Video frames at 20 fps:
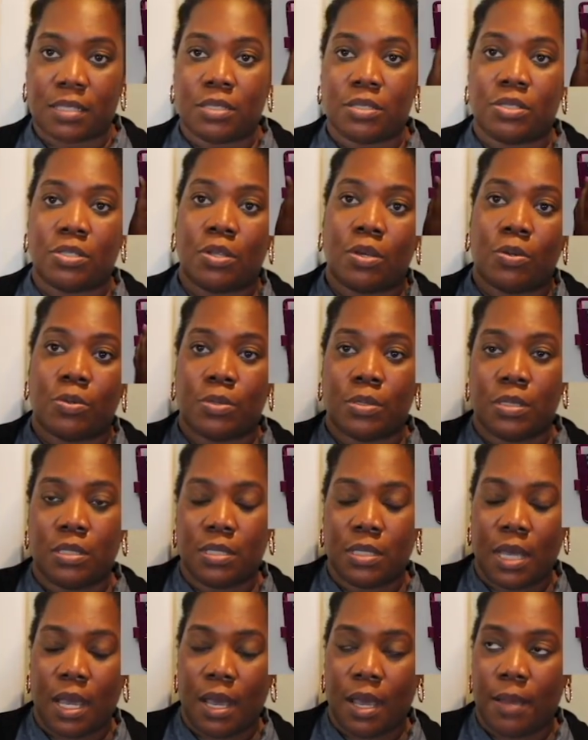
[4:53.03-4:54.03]
So
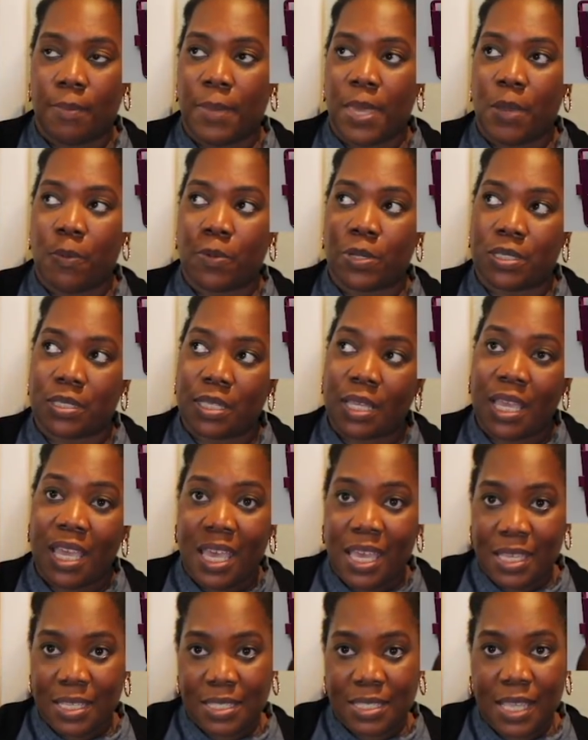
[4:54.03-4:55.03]
it was
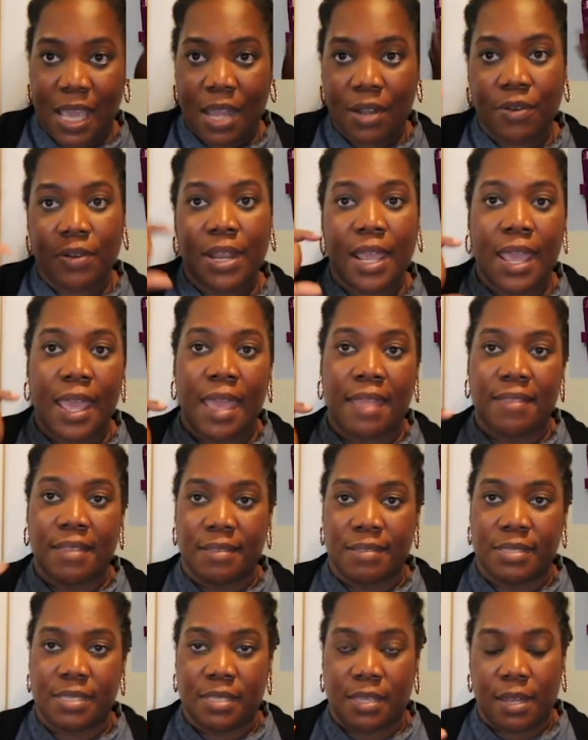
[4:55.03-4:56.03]
Saturday and
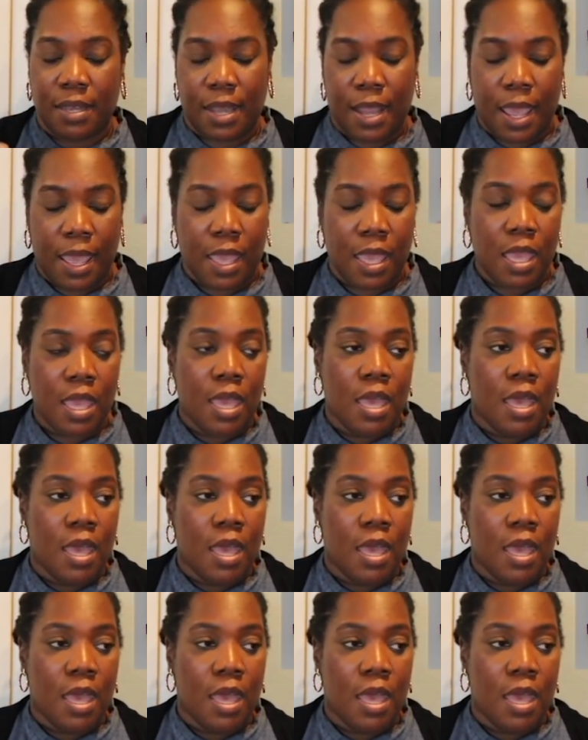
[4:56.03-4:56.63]
then Sunday.